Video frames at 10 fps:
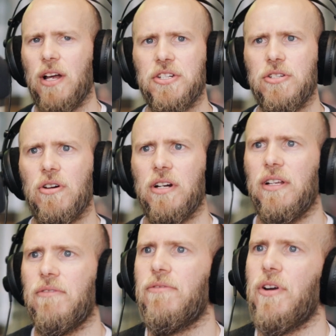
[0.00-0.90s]
i started
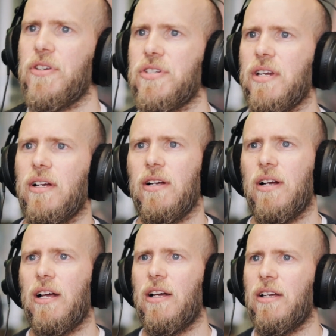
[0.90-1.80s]
in very uh,
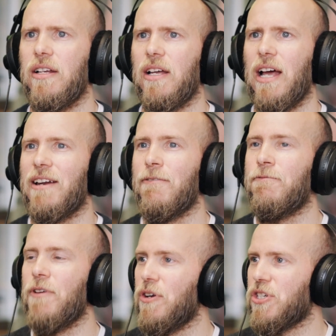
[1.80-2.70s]
uh, in a, at a
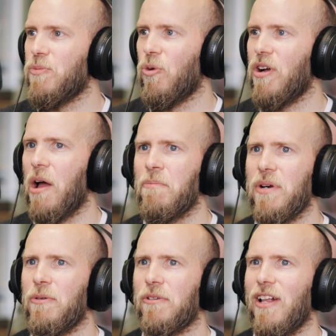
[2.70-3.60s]
very small
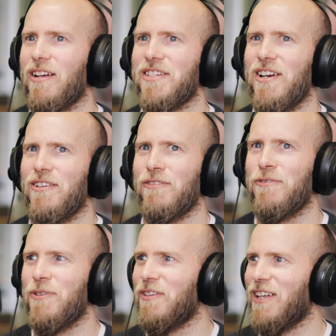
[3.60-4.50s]
company with like i said oh,
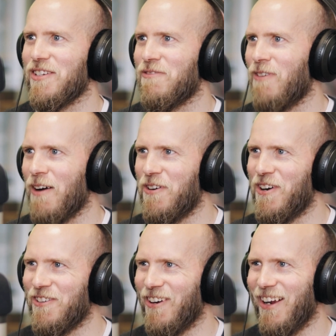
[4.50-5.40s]

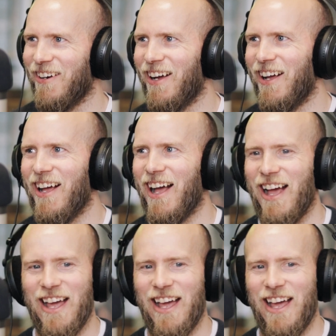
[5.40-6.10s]
3500 rand mm.